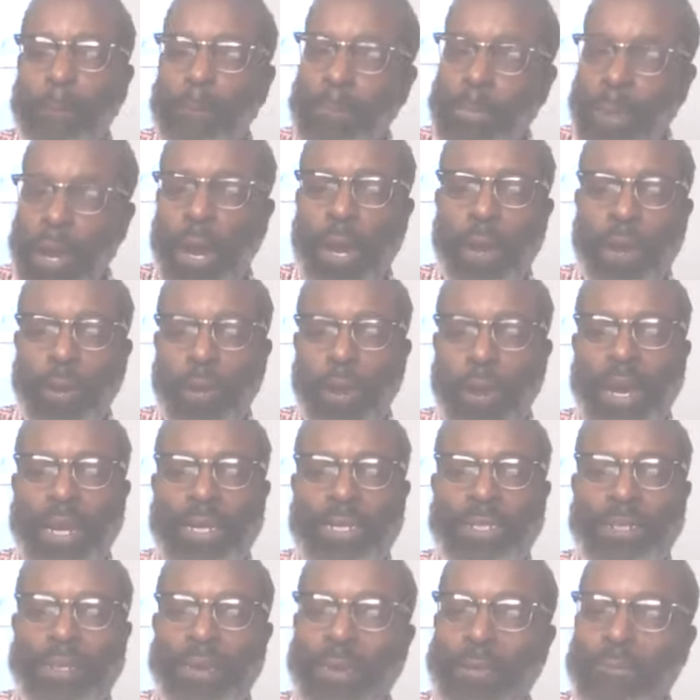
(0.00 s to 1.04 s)

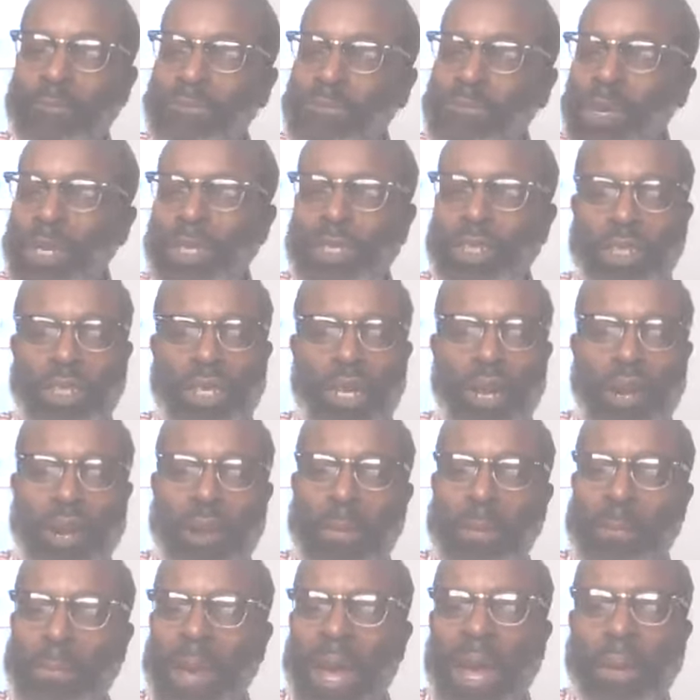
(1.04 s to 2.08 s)
Beargrass Missionary
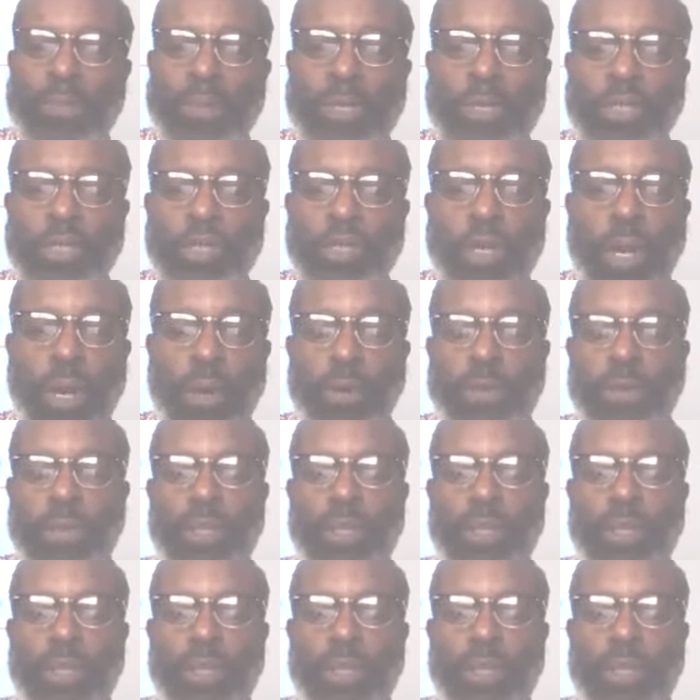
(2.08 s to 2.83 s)
Baptist Church.